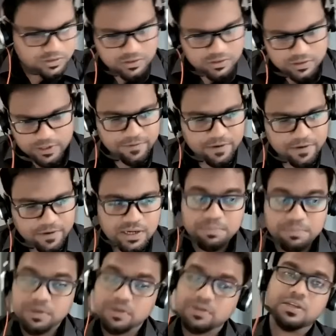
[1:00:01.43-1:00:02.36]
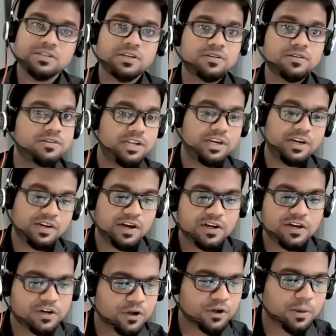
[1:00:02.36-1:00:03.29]
Definitely, but that's a
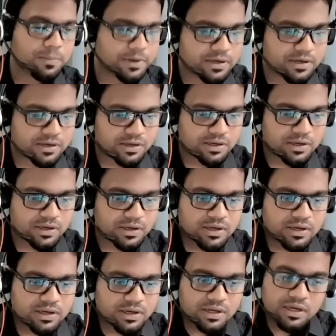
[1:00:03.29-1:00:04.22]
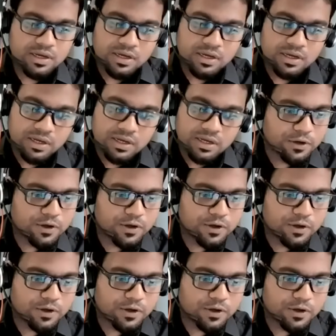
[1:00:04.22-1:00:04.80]
detailed topic. We'll talk